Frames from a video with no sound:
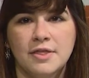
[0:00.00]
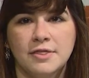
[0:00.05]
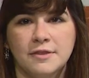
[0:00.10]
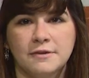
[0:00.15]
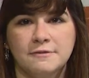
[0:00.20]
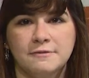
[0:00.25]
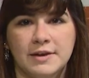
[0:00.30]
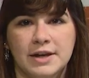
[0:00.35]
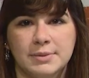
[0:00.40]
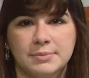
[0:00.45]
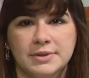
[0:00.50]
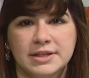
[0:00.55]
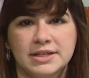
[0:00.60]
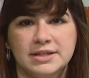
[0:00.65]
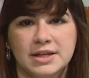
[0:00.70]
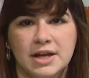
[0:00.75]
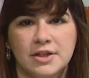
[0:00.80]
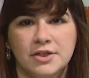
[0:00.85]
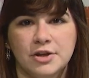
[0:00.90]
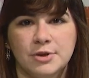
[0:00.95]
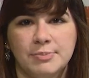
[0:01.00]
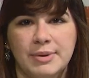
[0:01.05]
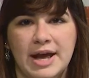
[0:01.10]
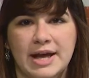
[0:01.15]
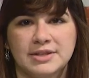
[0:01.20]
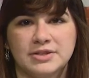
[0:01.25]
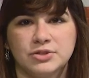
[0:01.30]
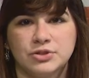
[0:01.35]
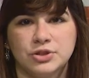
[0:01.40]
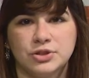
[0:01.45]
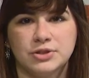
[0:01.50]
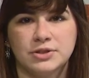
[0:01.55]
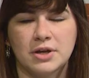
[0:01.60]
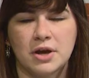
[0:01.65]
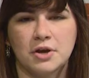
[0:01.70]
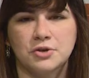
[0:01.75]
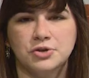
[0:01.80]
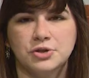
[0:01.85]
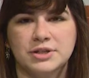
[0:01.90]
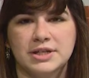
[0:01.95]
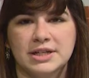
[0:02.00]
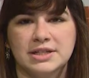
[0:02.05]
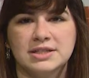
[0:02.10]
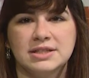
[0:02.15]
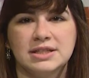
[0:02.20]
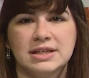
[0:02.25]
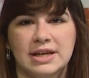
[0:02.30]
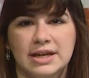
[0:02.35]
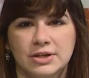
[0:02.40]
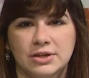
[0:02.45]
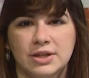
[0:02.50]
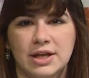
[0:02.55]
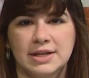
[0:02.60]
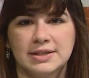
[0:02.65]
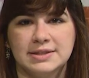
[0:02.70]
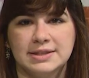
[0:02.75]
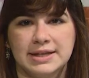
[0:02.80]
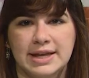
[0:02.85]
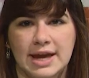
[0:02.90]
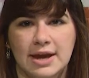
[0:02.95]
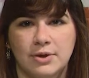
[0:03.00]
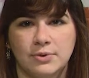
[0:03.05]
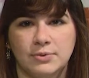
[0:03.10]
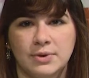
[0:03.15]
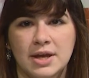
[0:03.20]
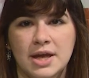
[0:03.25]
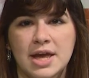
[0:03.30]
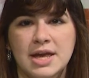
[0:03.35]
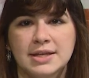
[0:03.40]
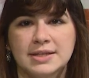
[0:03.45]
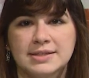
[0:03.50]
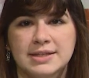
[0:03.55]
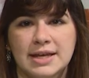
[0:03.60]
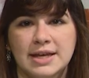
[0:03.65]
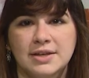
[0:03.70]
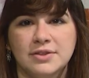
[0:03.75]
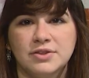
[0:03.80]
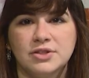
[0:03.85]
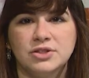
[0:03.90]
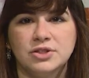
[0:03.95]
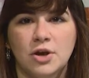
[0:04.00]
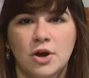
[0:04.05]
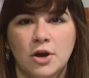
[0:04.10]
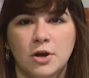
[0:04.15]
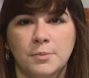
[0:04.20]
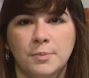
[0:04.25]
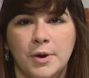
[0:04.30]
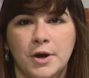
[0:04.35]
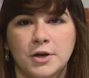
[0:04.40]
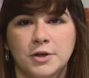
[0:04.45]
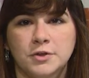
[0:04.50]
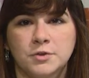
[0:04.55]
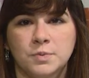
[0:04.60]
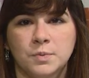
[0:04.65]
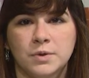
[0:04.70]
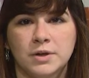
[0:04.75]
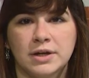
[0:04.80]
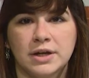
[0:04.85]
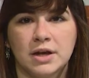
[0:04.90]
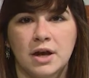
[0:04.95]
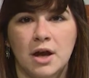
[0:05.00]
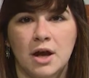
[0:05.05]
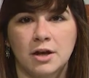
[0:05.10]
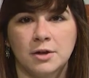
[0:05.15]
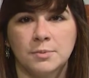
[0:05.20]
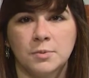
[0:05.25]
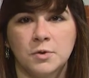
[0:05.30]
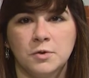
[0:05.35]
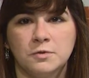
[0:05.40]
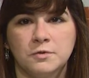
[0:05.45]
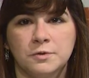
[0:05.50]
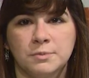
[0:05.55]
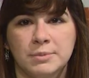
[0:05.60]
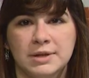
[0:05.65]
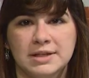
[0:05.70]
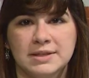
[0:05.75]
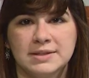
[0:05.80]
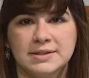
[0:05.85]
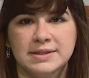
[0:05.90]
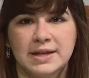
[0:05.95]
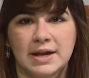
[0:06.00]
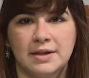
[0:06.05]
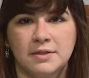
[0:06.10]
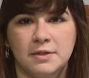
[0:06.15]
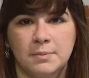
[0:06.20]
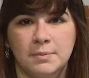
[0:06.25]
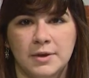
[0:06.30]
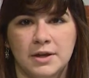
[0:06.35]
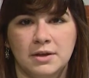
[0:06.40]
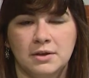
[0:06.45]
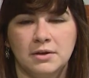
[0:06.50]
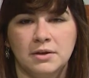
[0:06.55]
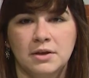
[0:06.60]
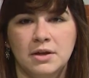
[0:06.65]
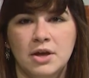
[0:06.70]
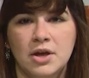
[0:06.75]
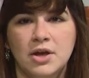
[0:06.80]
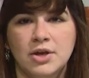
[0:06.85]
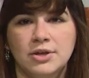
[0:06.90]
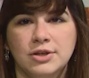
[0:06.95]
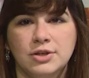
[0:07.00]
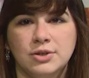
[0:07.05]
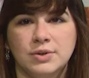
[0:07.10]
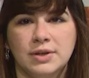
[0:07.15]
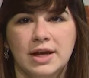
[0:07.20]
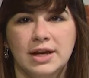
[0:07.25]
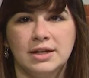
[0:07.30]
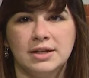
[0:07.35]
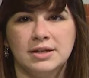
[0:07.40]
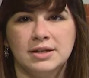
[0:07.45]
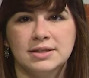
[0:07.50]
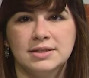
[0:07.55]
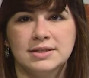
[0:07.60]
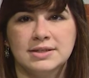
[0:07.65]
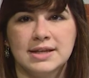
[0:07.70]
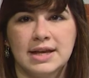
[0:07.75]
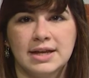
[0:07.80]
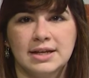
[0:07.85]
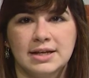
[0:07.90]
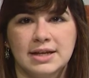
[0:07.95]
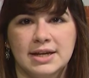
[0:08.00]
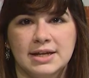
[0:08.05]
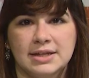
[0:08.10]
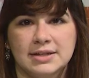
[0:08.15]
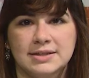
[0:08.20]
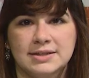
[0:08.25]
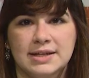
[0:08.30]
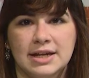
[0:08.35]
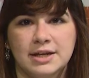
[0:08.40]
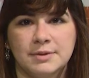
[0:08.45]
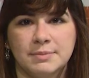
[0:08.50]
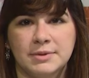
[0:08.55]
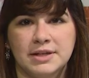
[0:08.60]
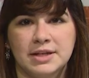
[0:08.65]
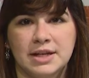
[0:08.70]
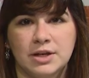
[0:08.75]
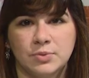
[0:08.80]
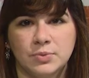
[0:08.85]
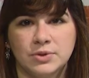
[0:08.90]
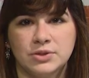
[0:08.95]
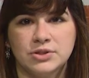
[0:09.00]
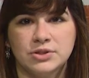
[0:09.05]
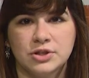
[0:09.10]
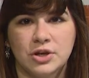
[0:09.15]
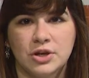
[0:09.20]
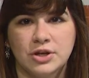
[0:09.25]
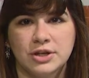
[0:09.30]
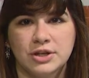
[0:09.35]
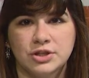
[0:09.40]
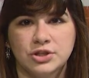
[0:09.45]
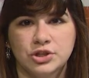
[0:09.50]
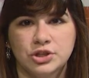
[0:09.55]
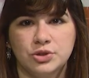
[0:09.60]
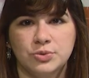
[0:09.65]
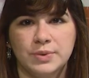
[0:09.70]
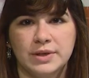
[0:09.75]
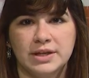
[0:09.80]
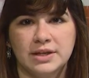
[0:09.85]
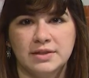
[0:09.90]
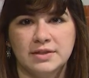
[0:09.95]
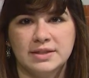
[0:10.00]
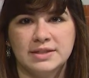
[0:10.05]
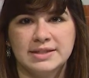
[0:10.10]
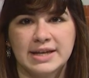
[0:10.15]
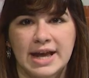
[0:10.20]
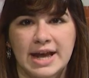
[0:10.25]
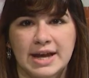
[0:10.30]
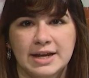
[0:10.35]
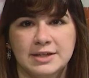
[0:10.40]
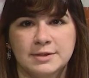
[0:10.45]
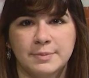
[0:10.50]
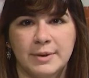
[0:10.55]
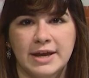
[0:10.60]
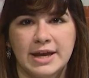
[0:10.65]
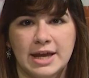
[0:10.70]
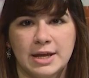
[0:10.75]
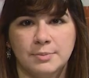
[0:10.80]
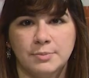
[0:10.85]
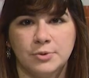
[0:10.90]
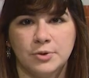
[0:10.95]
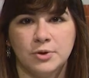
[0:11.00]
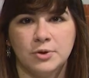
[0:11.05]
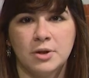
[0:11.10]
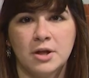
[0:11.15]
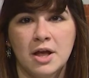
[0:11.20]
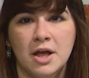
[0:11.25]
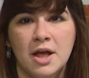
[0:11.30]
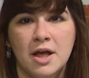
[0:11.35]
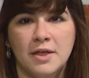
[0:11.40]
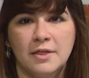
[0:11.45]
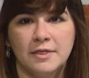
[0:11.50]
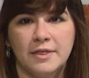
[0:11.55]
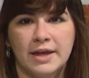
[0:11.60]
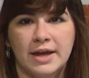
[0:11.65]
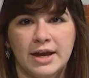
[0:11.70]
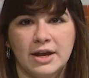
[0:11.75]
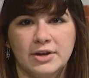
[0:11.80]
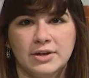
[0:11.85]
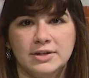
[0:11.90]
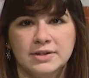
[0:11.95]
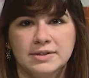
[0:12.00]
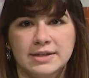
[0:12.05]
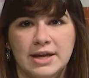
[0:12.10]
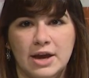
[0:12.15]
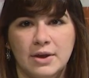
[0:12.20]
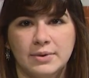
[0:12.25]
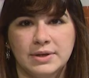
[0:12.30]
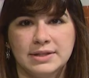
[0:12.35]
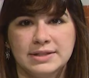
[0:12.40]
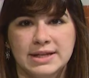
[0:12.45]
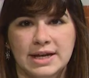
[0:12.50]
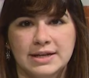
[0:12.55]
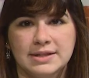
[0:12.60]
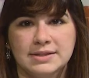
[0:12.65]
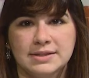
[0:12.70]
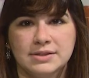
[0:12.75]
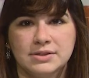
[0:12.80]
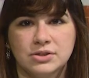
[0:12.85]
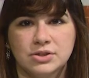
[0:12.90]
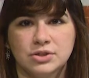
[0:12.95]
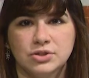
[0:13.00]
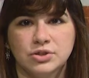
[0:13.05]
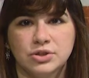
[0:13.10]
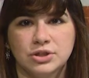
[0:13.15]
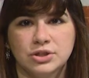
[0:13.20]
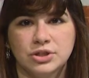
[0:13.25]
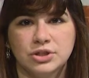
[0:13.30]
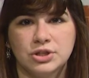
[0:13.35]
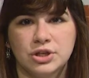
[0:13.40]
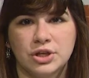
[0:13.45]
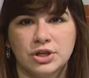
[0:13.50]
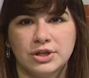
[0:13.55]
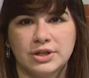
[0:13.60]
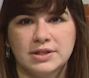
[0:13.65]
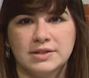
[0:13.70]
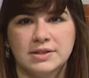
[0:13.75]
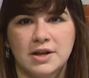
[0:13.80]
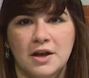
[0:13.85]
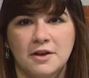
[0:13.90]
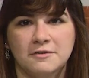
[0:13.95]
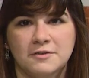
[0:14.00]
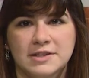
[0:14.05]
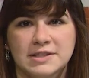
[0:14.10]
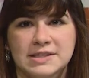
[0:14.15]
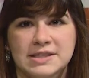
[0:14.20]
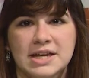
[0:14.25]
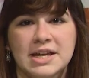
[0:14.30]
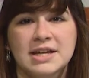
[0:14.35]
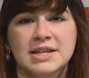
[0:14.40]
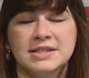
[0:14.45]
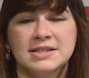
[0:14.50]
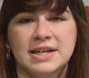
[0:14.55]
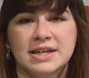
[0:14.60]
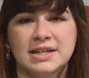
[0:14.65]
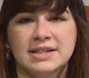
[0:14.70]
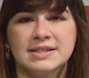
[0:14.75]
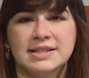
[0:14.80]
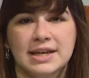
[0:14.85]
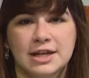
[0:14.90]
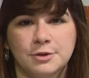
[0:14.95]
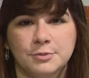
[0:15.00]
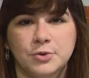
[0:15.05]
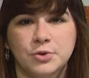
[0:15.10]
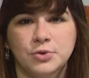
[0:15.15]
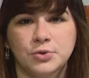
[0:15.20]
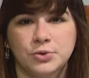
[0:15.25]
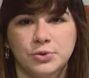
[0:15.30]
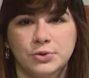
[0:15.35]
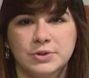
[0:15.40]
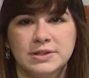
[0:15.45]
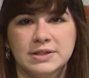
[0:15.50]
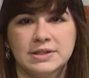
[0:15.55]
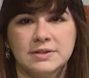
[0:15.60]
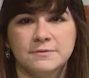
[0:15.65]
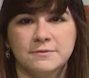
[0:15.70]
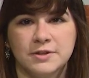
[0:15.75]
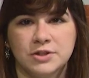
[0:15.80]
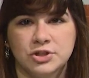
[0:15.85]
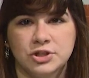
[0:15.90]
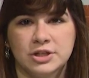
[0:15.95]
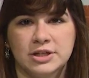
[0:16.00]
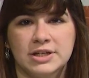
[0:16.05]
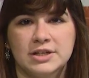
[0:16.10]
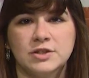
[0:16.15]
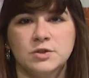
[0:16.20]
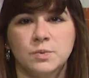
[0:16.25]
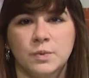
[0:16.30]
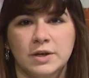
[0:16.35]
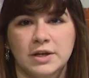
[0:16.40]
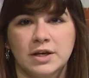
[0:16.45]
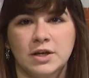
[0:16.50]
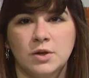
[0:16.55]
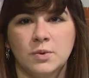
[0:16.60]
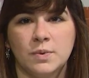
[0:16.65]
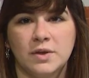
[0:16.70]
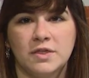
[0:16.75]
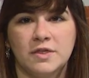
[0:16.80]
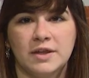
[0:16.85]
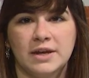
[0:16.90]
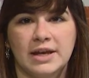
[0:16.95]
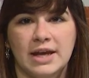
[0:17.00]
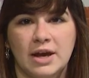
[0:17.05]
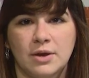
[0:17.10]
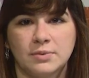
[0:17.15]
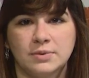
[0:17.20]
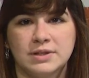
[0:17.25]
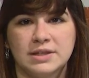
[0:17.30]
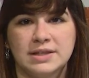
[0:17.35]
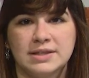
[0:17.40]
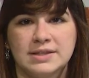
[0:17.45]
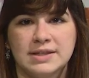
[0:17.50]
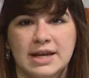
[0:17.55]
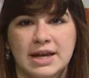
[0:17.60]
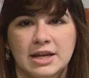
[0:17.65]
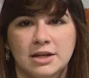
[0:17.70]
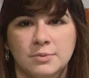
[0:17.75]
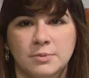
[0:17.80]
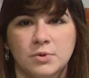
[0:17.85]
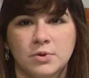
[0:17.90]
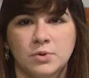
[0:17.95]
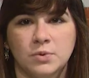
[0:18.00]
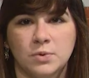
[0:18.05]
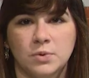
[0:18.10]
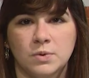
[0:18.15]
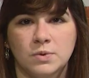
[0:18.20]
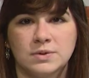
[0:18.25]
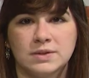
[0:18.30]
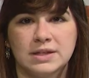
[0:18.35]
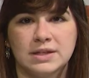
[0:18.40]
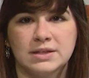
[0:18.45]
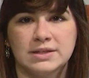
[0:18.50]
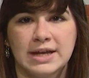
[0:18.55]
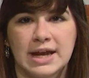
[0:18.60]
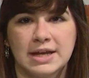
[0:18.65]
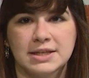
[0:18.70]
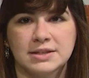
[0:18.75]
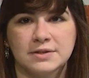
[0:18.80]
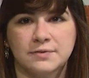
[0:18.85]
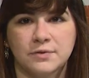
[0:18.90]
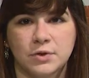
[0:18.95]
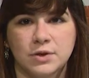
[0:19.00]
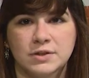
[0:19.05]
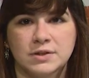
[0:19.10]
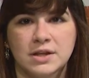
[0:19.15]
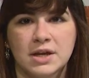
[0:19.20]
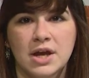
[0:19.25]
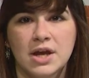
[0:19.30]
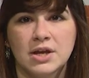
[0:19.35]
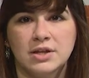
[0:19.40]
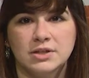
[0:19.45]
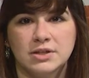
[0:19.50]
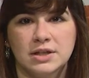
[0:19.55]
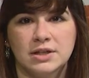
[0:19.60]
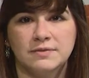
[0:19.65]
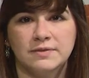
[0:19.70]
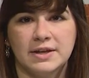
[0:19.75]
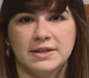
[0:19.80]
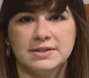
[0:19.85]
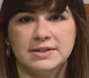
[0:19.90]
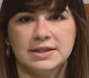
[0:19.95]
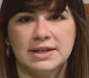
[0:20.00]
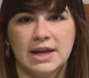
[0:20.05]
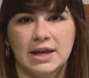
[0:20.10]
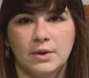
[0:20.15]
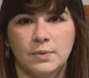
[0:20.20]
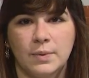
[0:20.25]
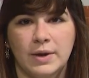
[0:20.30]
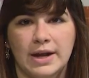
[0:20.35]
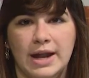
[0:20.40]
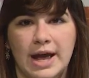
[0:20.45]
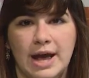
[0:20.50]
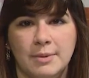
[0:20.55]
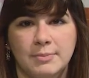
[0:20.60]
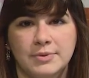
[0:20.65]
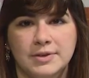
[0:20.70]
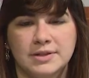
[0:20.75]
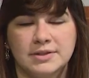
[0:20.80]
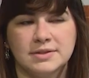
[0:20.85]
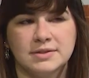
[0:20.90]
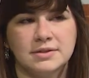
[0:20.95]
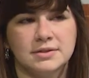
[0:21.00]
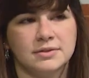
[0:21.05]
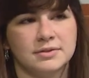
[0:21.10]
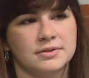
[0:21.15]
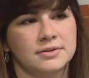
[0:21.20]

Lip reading: The family and other passengers contradict the airline's account, saying the dog barks were audible from inside the bin. United said in a statement it will start issuing the tags by April. The Harris County, Texas District Attorney's Office said its Animal Cruelty Division is working with the county's Animal Cruelty Task Force to investigate what happened.